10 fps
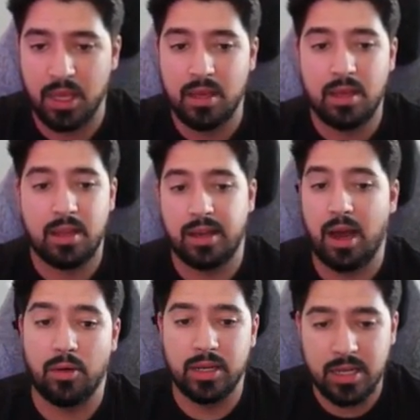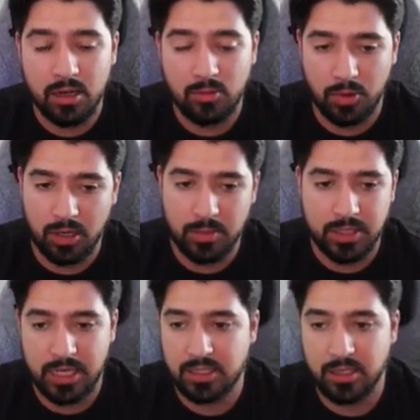Now in here, we're going to be
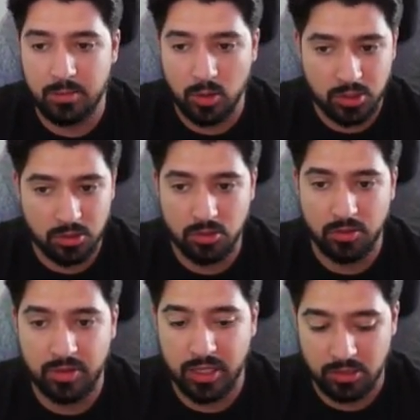testing a multitude of things.